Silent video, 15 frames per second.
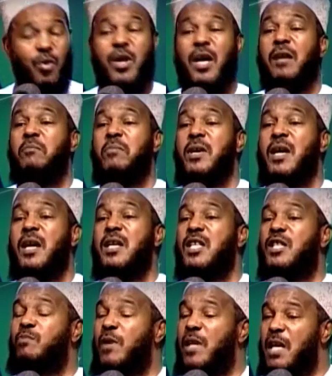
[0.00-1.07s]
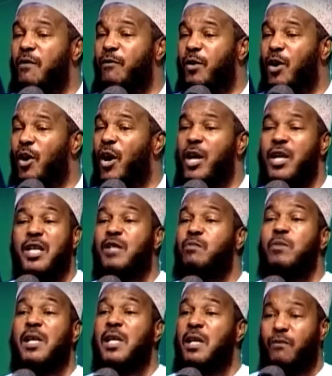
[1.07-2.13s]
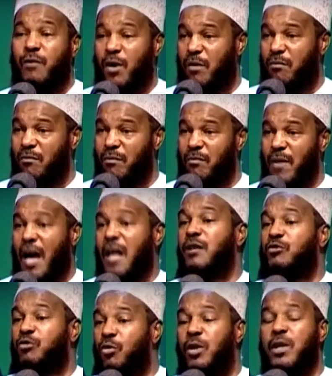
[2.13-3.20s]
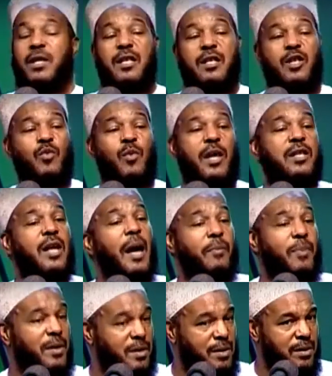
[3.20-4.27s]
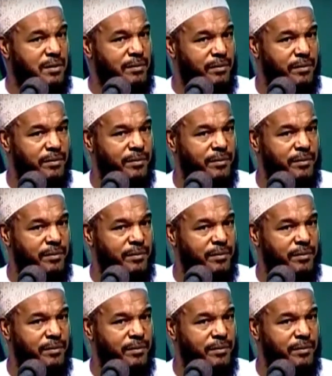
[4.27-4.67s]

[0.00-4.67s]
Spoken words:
You can be a disbeliever or a disbeliever, and truly this is what happened.